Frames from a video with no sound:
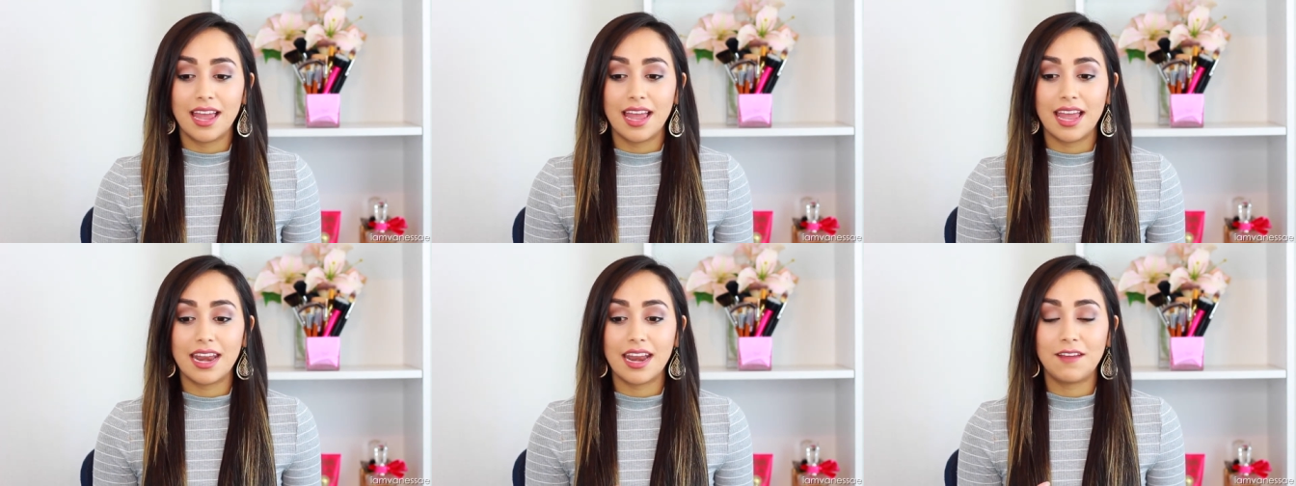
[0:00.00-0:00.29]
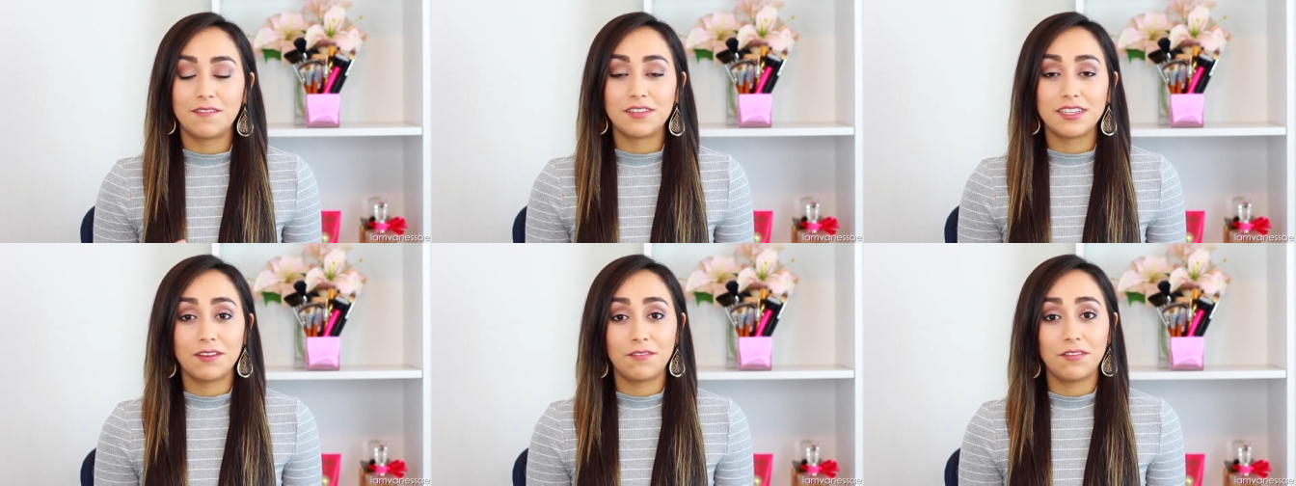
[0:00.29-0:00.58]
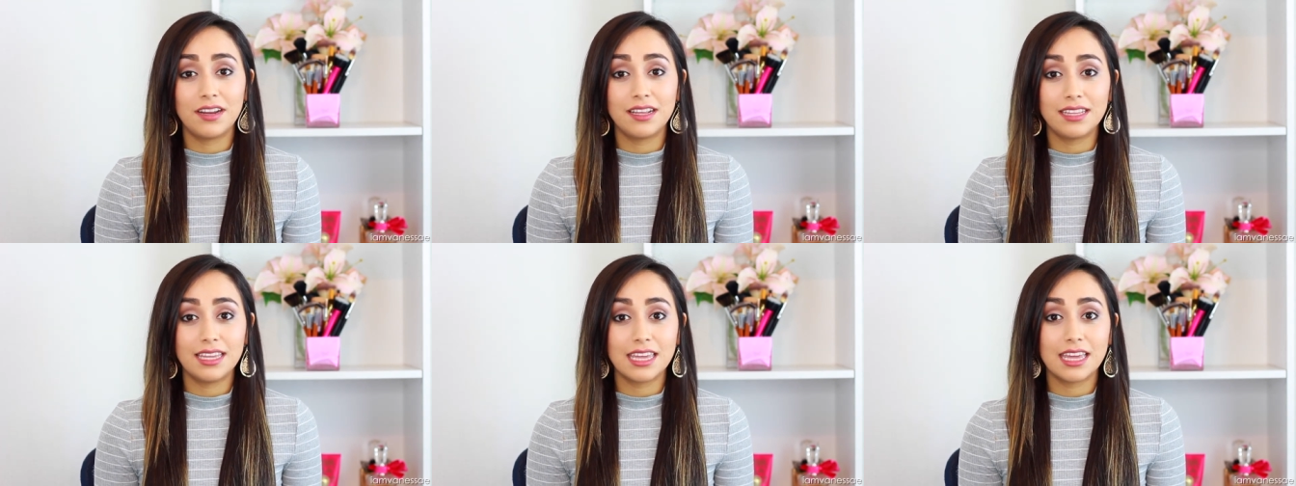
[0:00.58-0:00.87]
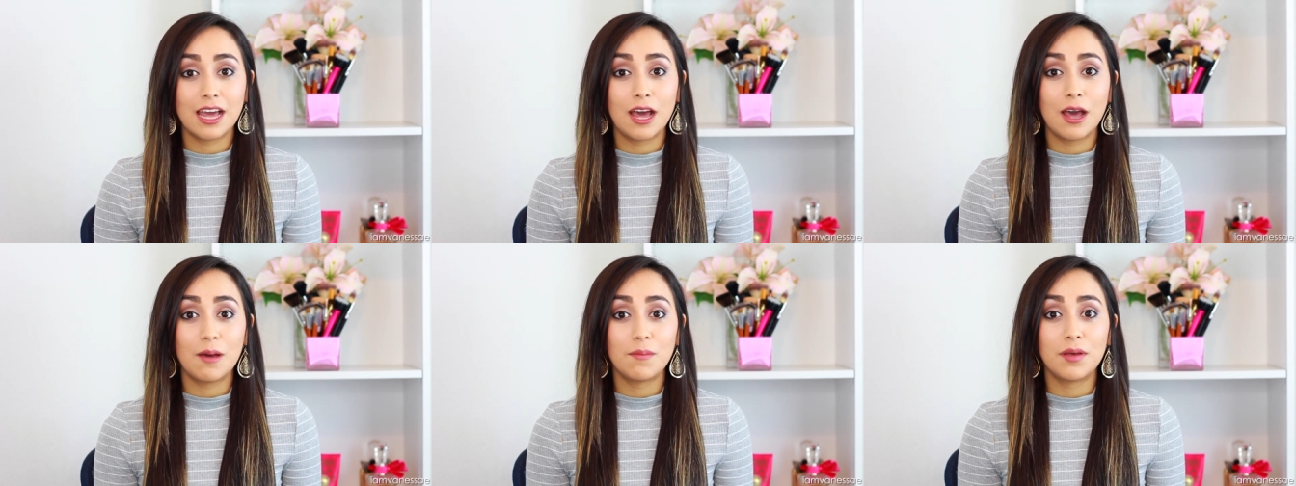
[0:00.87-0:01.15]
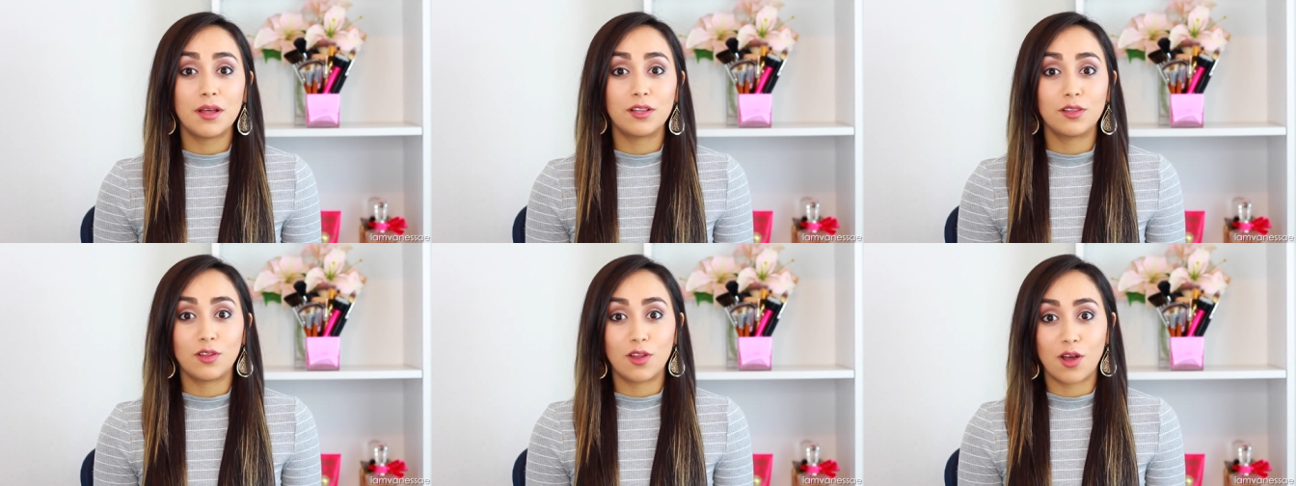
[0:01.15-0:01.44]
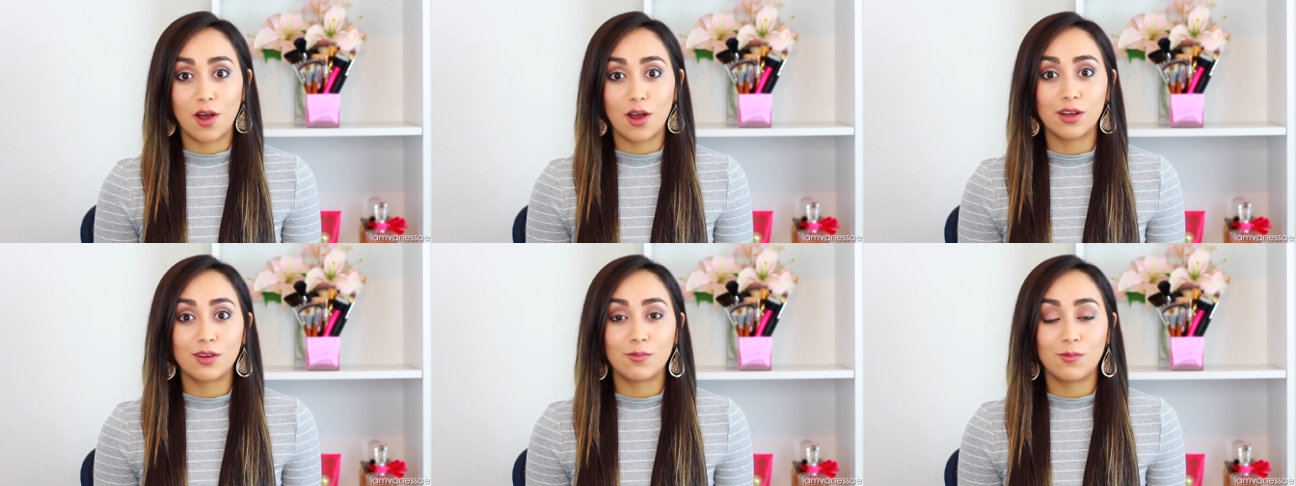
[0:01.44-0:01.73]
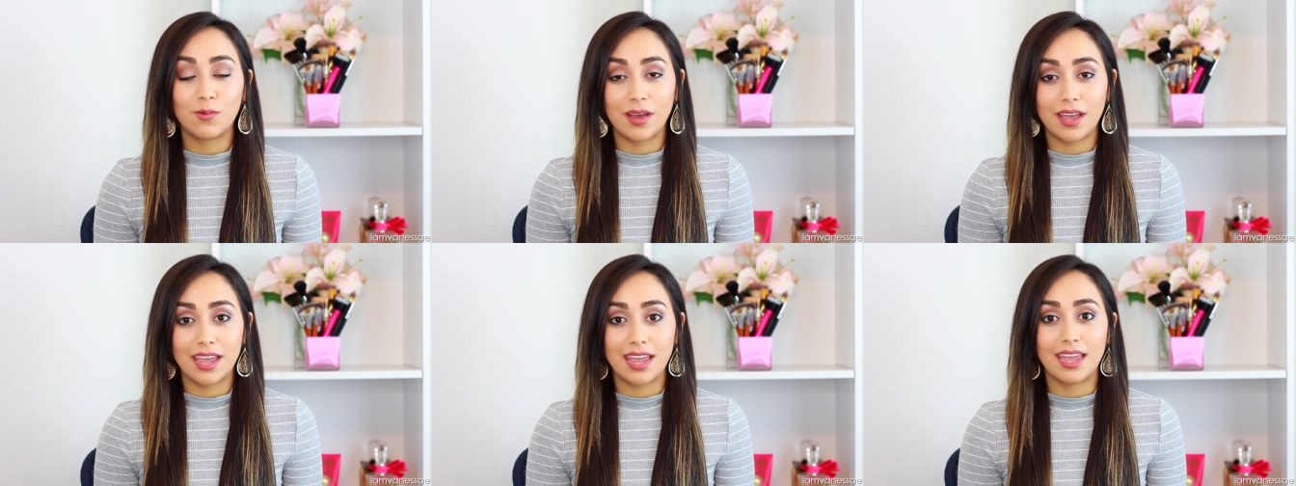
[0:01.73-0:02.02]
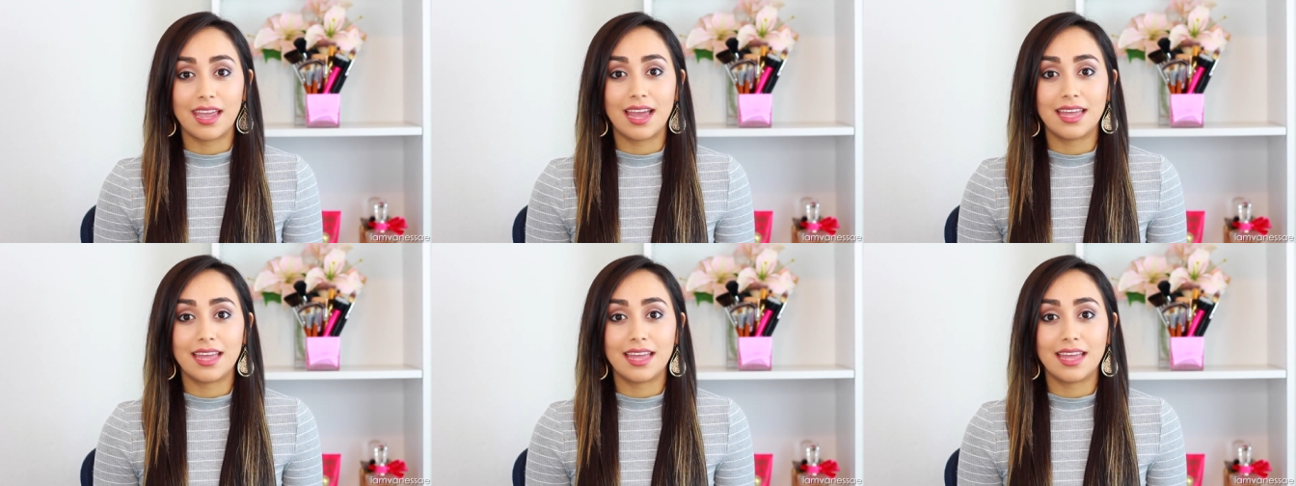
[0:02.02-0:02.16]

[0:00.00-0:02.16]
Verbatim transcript: and I've definitely come a long way.